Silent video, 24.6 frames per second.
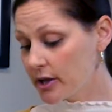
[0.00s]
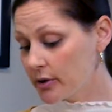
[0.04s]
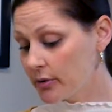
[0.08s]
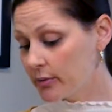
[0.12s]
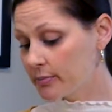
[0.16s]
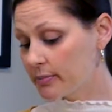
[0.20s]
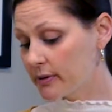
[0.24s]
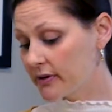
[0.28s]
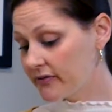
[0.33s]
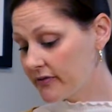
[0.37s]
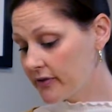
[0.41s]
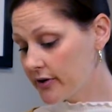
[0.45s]
you would
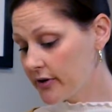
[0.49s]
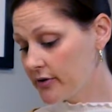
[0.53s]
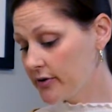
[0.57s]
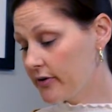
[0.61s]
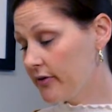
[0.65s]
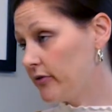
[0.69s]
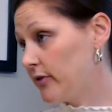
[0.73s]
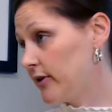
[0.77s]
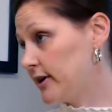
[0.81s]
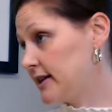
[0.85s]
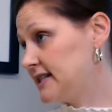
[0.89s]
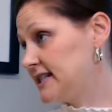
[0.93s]
prefer to
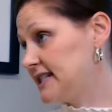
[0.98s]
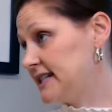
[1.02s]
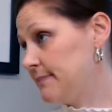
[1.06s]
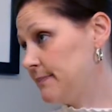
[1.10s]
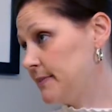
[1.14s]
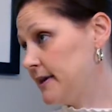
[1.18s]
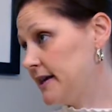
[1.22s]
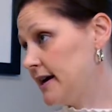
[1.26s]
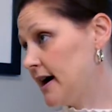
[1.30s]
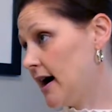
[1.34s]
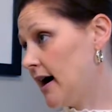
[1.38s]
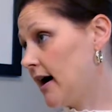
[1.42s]
avoid
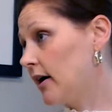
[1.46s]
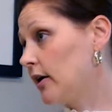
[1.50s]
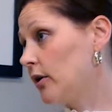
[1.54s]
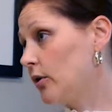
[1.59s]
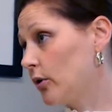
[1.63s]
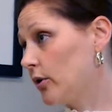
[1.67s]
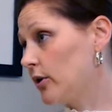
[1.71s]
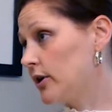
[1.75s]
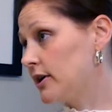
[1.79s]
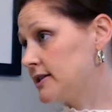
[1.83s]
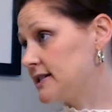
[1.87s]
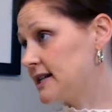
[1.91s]
CPR
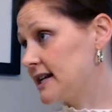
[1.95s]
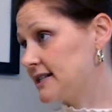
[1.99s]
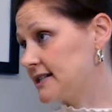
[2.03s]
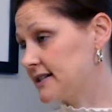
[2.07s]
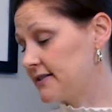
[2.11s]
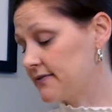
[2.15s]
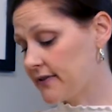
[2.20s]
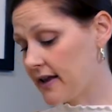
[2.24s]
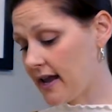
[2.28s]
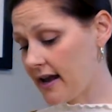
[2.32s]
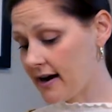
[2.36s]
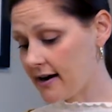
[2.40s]
or
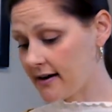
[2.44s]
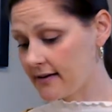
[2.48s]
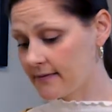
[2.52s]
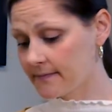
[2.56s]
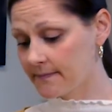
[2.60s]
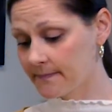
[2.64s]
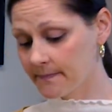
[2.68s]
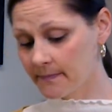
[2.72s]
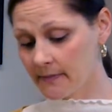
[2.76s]
intensive care.